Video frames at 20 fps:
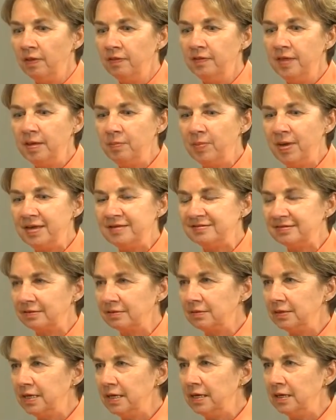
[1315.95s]
they
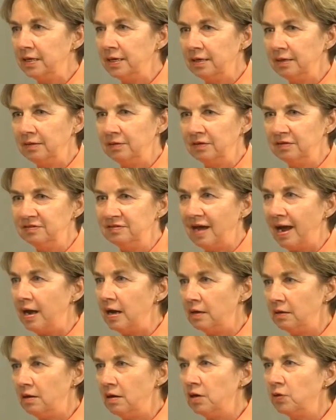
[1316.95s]
basically can
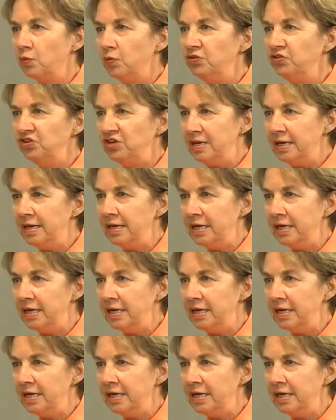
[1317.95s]
dialogue with